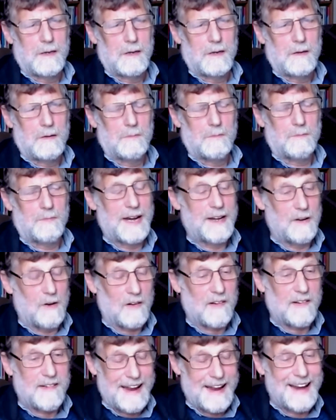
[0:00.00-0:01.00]
by not
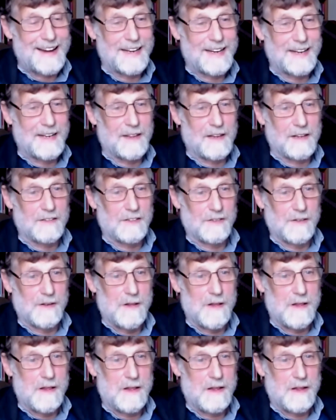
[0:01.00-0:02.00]
standing in the truth,
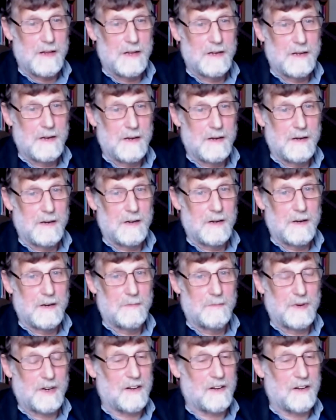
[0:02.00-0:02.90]
because